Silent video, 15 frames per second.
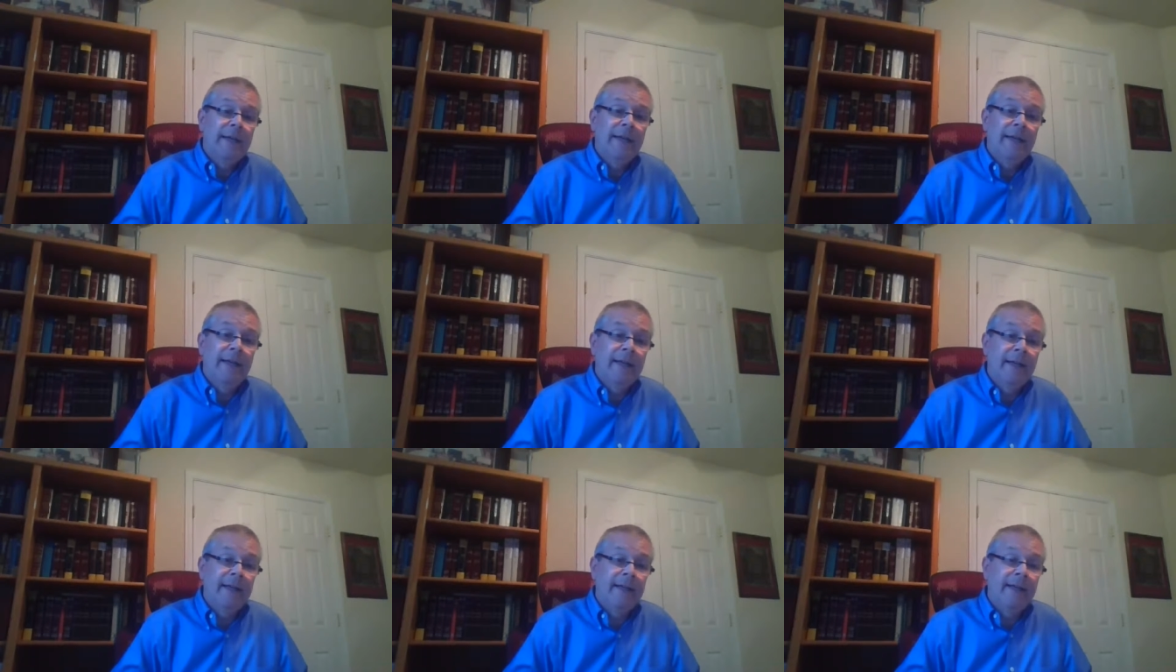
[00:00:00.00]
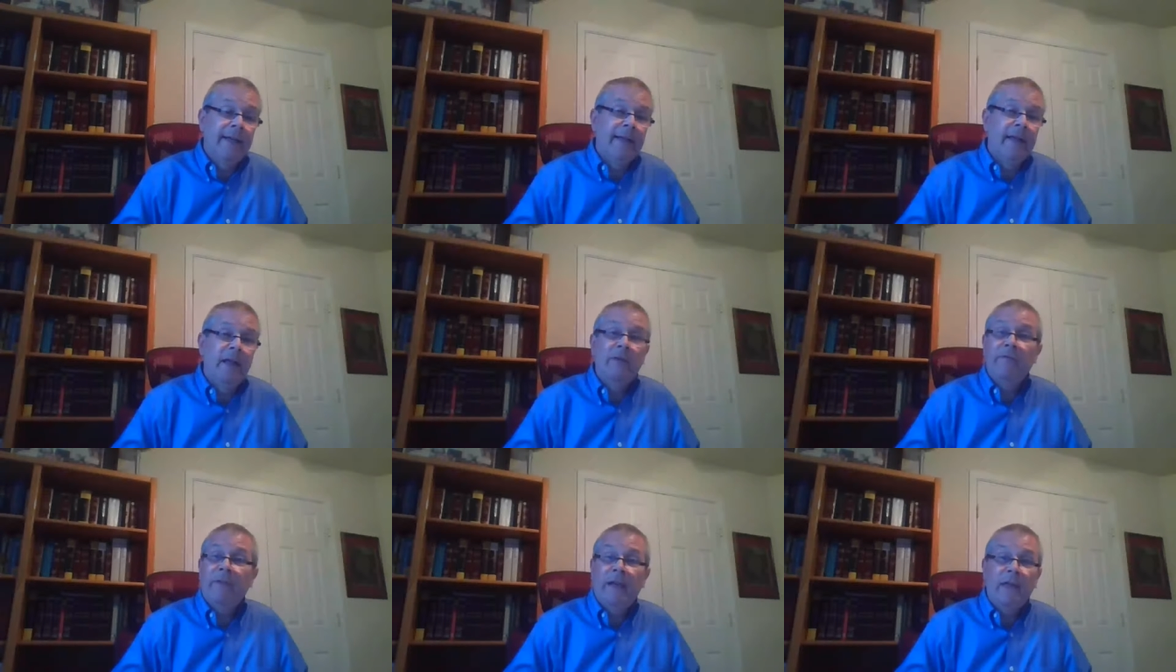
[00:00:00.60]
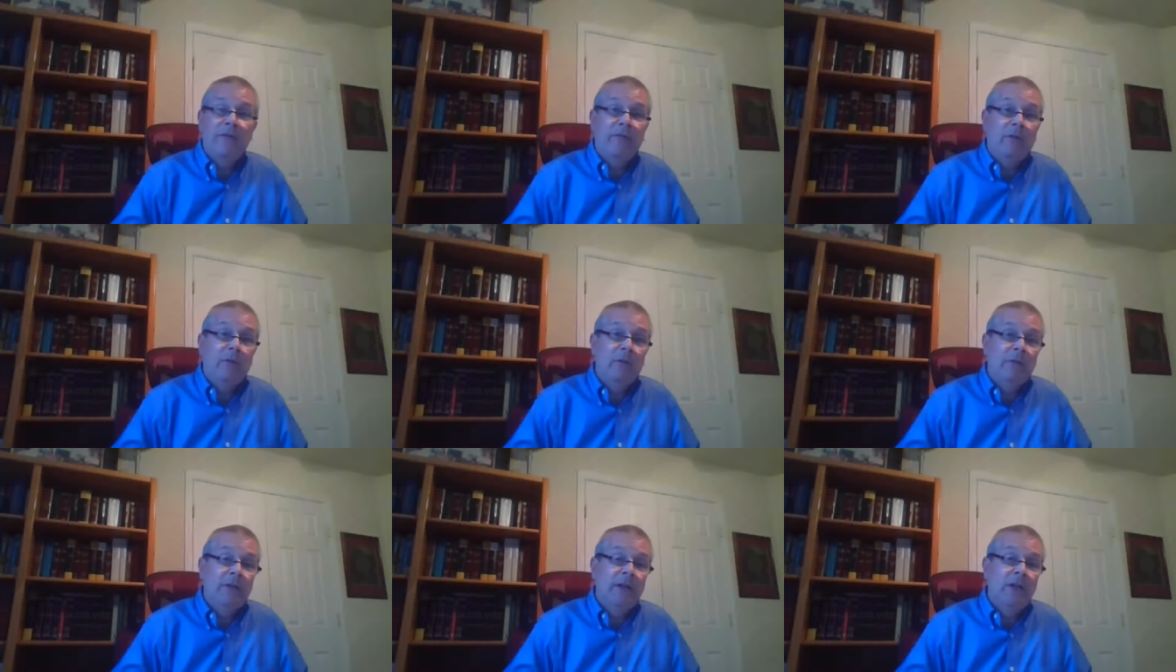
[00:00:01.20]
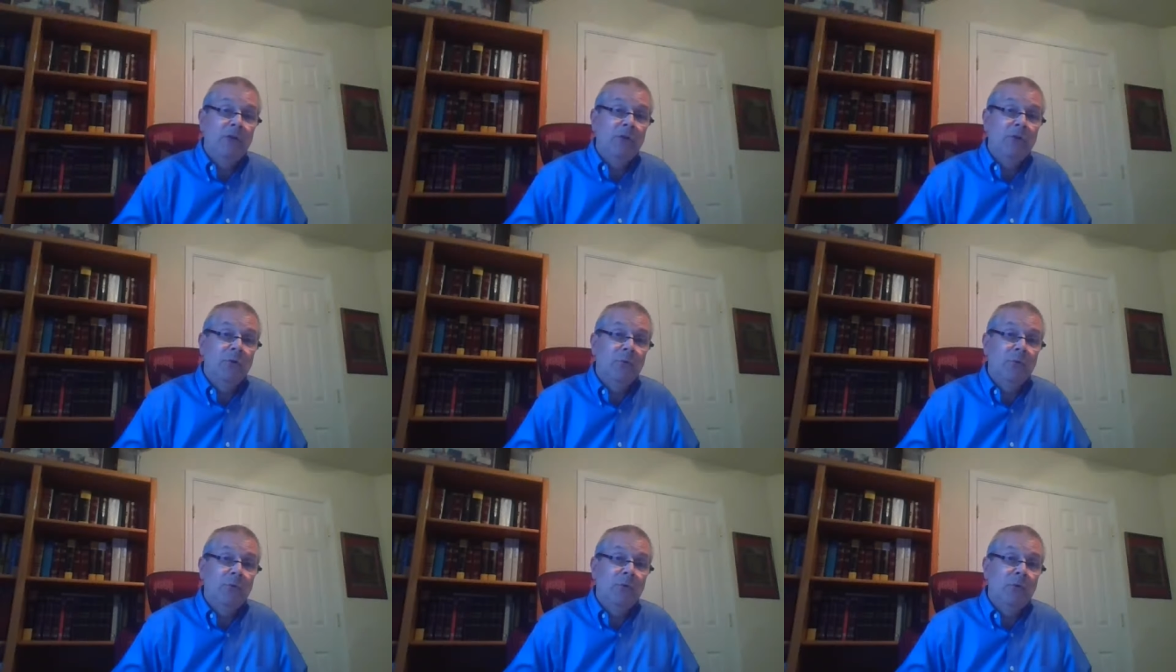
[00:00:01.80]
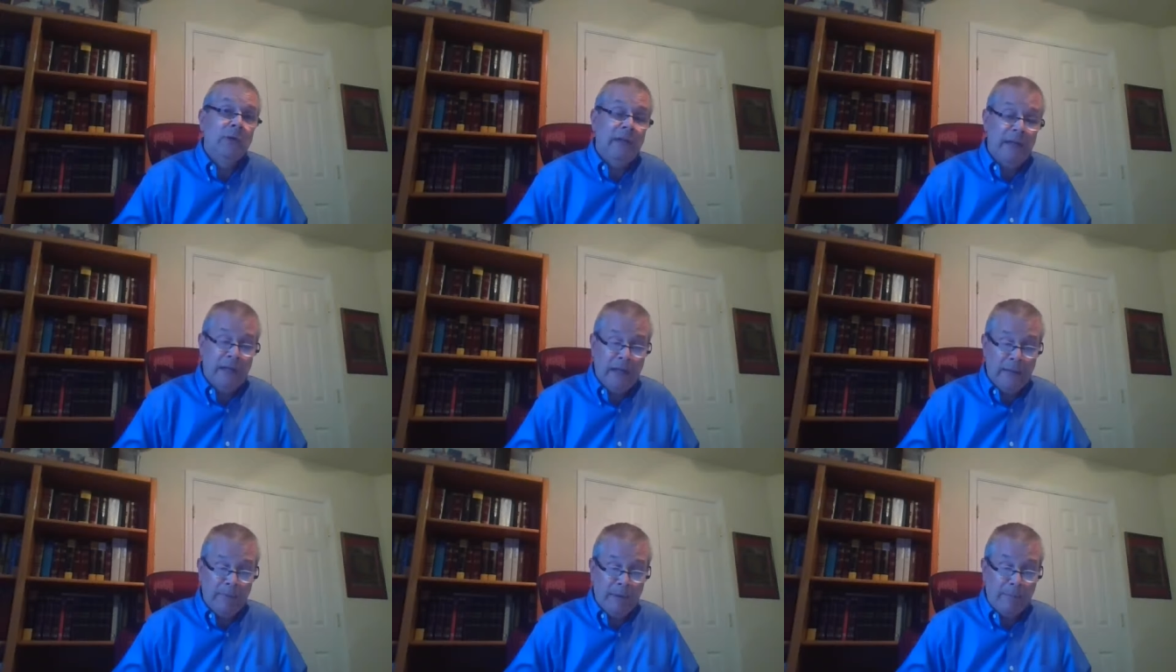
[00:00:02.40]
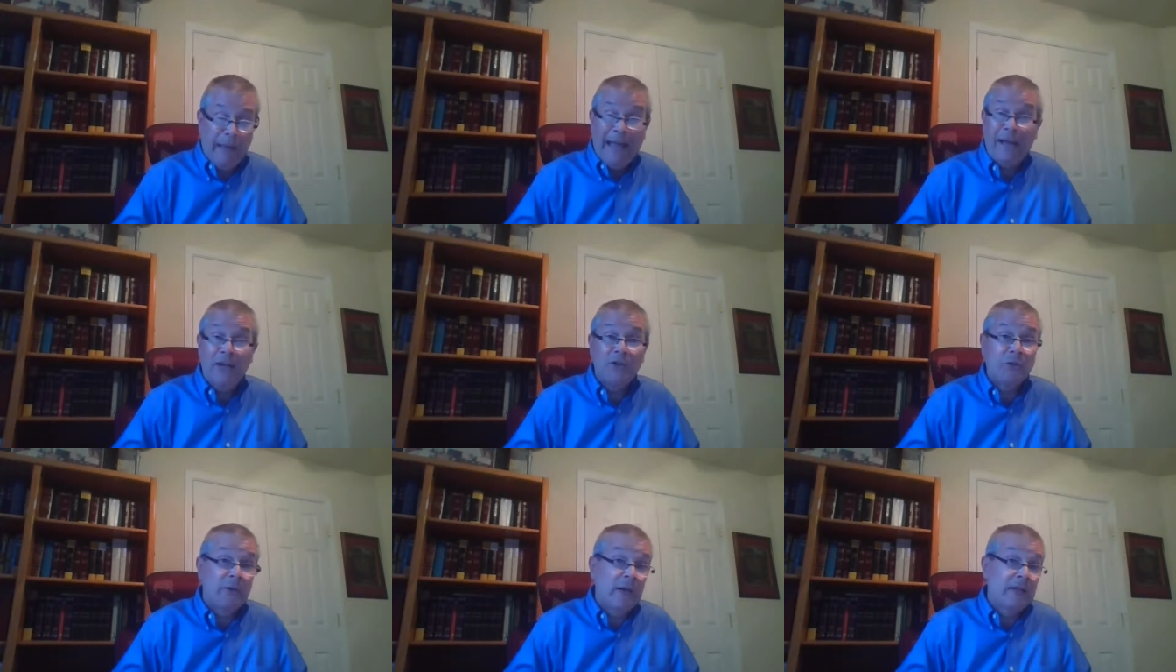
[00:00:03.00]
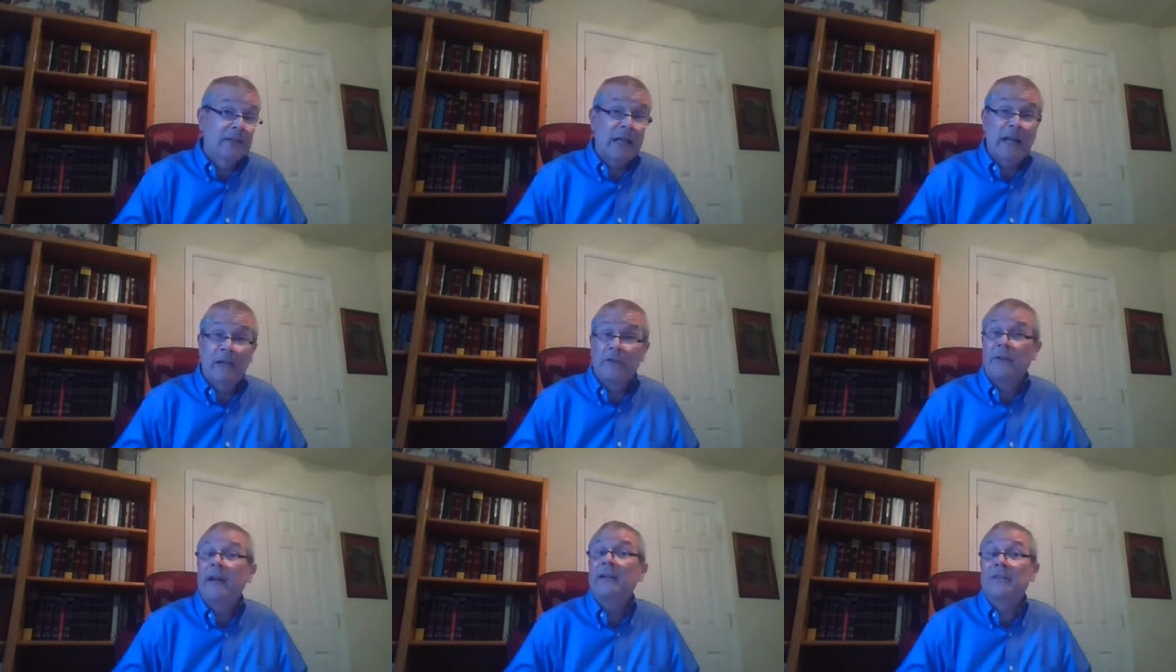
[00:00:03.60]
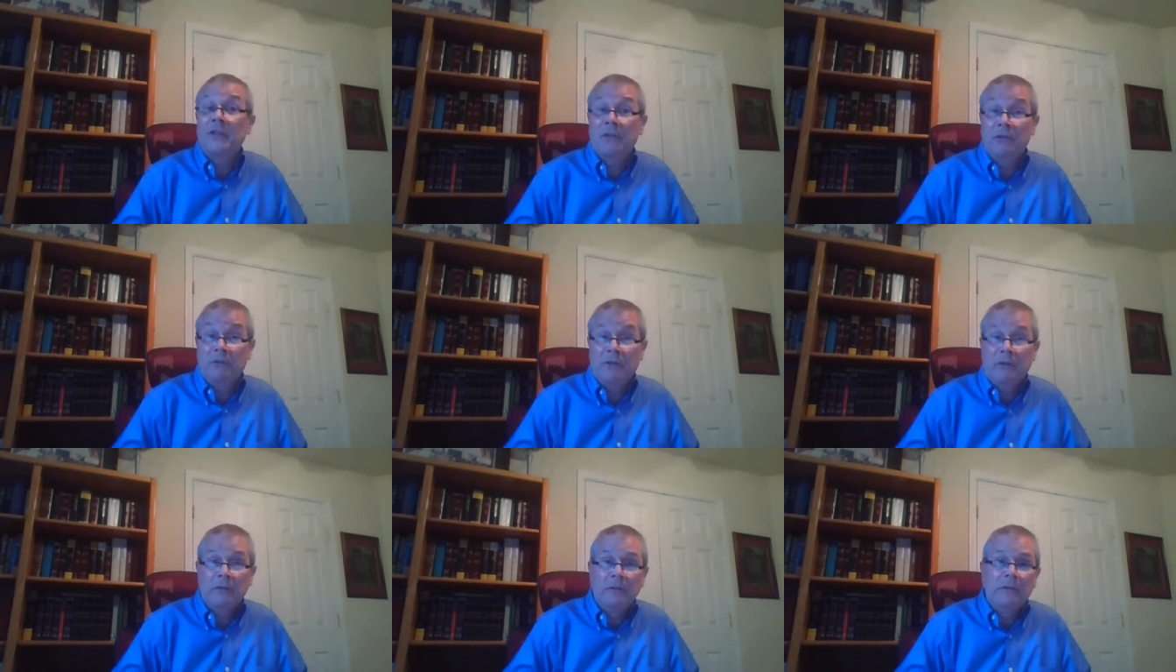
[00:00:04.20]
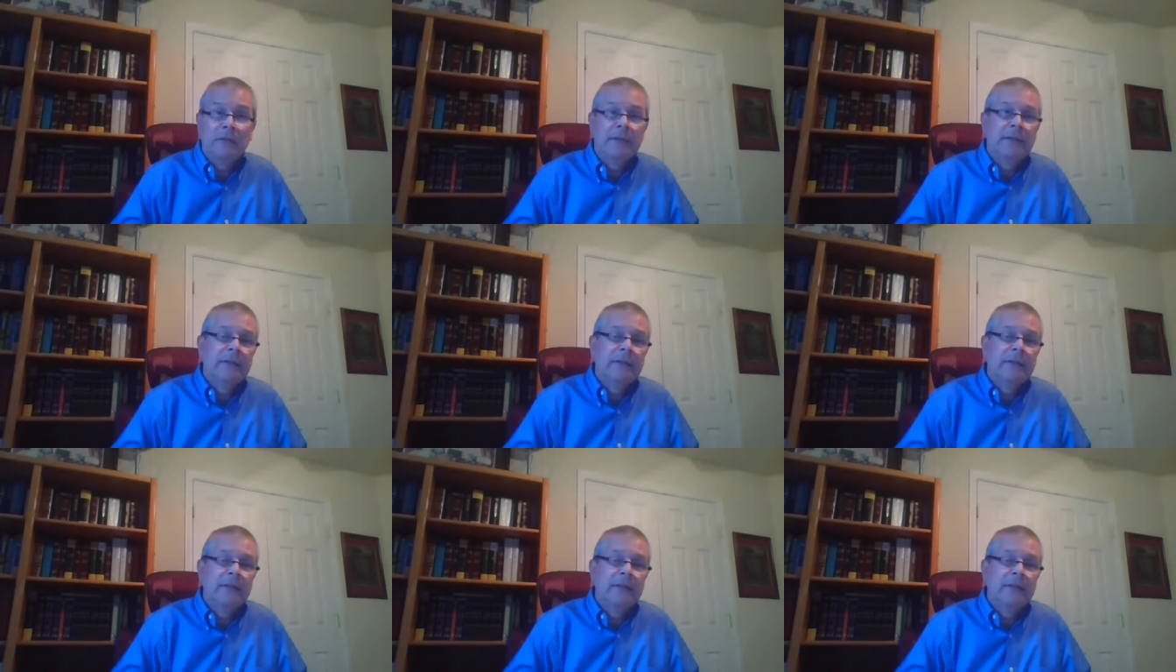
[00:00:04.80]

unfaithful in your rule and be banished or exiled or executed.